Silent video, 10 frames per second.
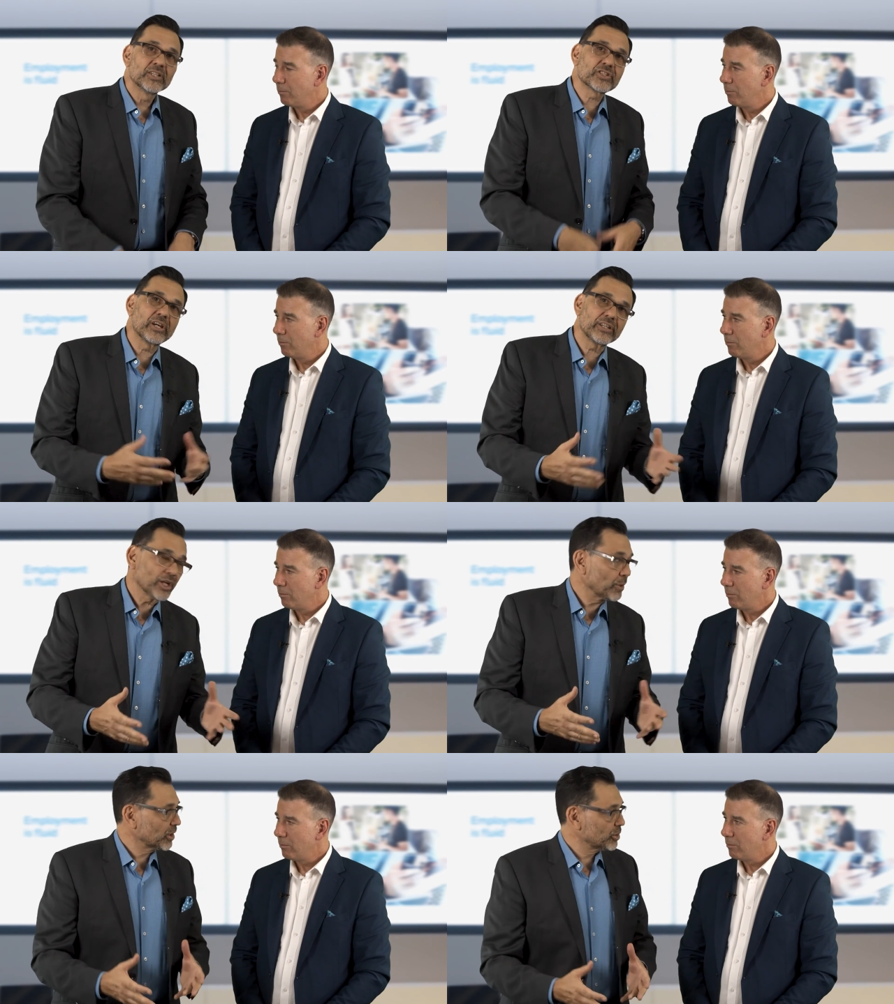Speaker 1: So, you
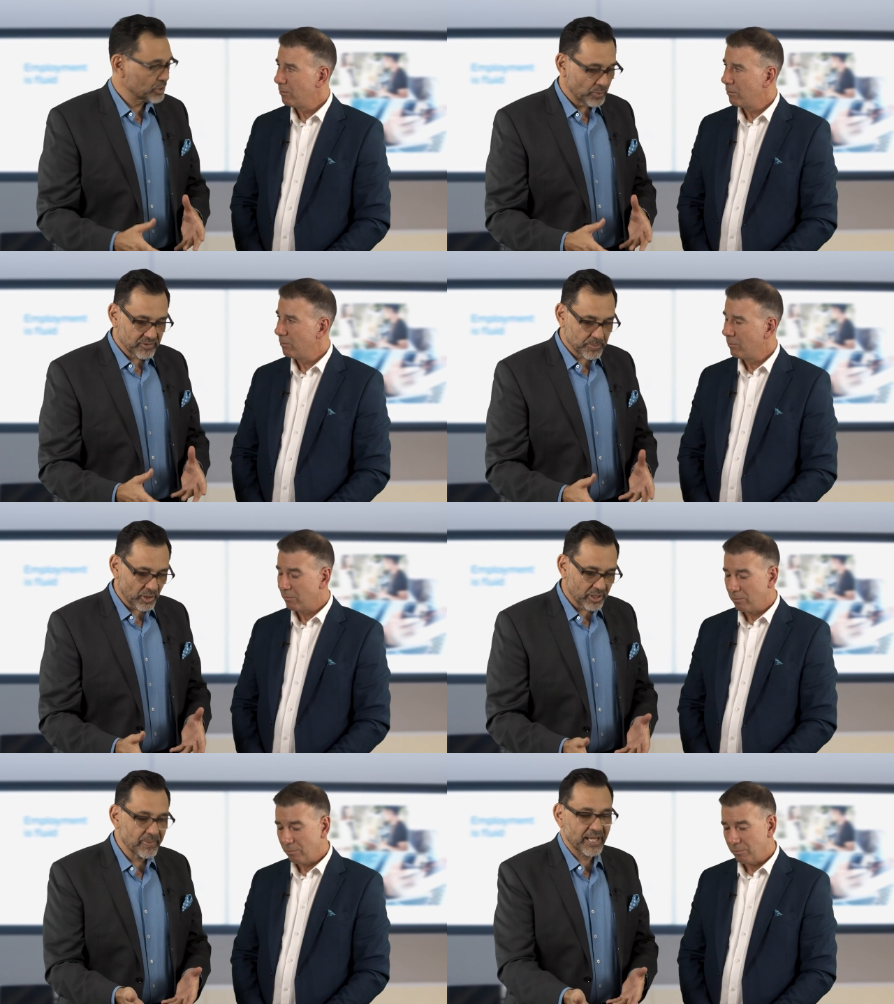know what, Chris, we've
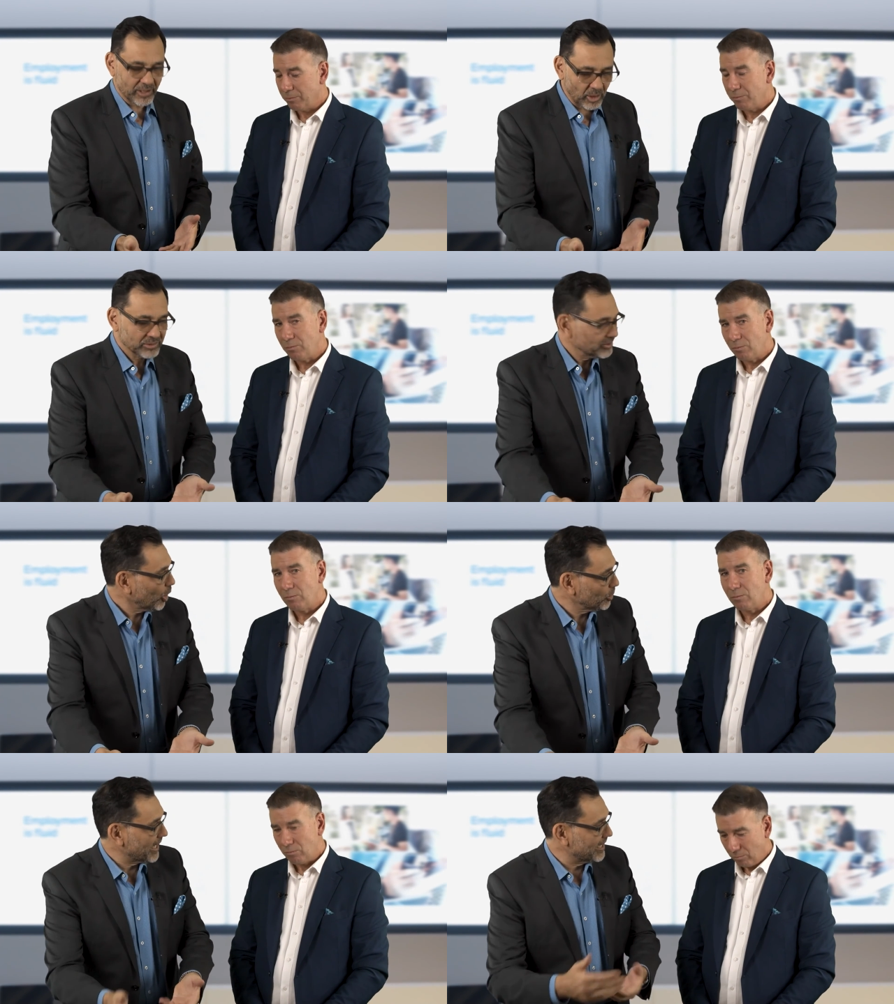spoken about old
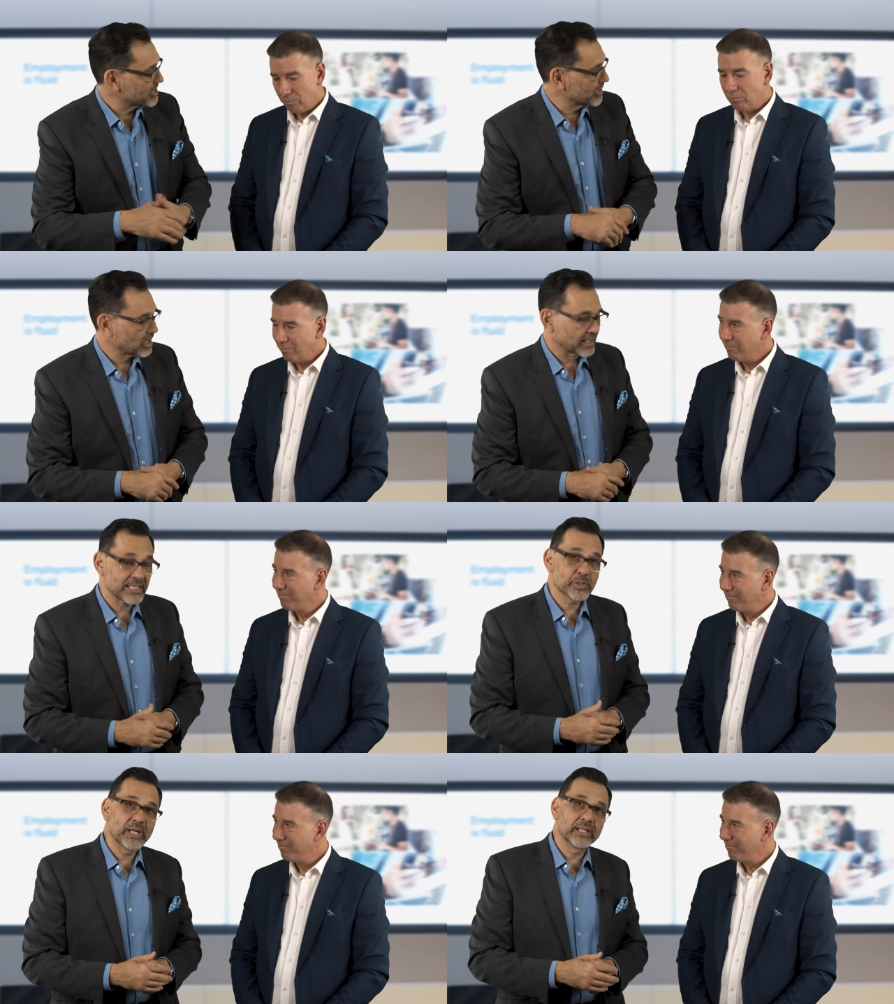old handsets like
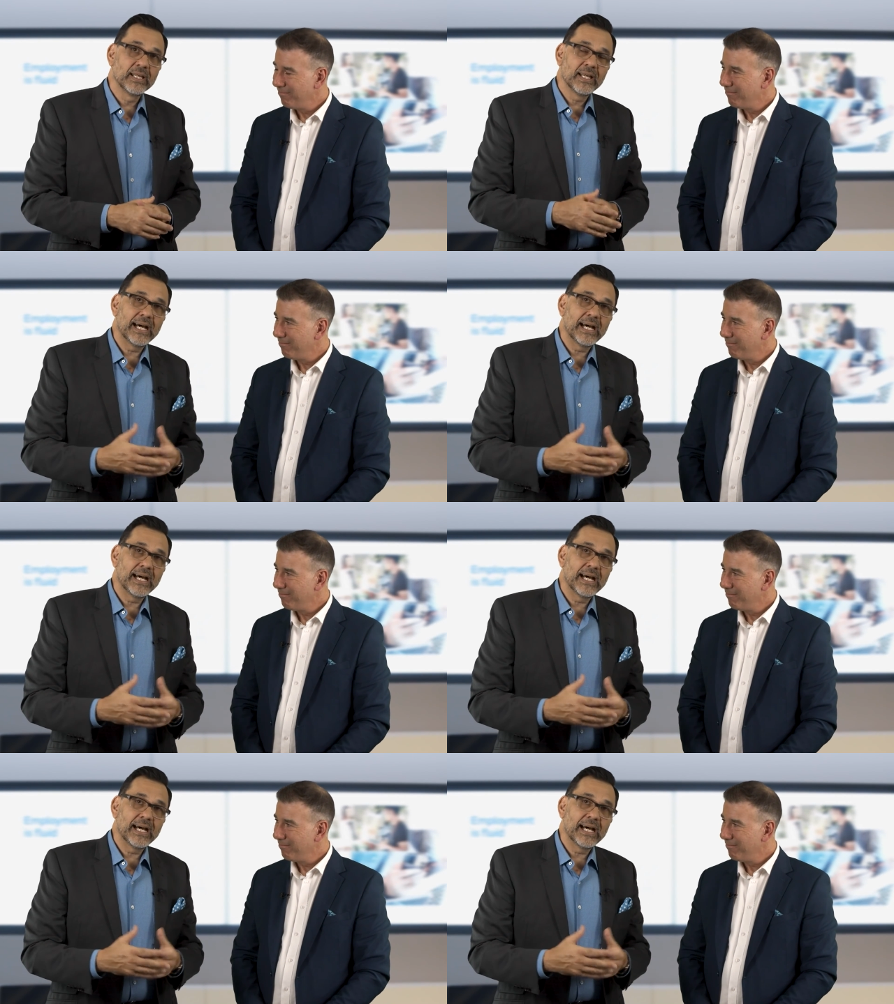this one,